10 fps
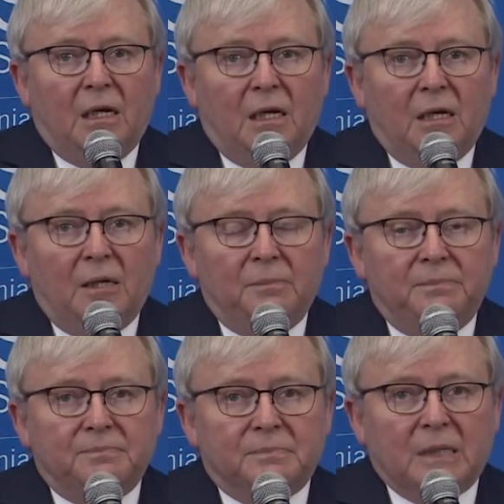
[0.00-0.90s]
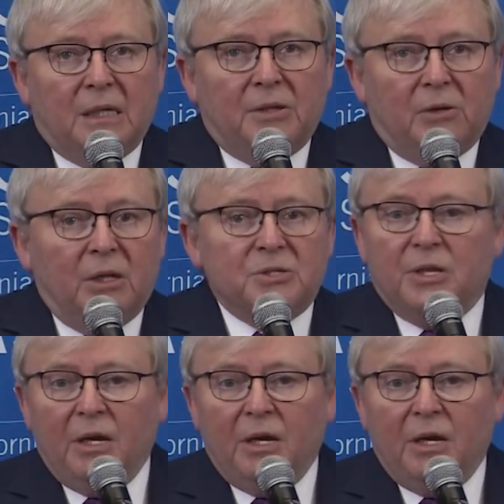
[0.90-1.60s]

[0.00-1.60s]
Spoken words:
there are lots of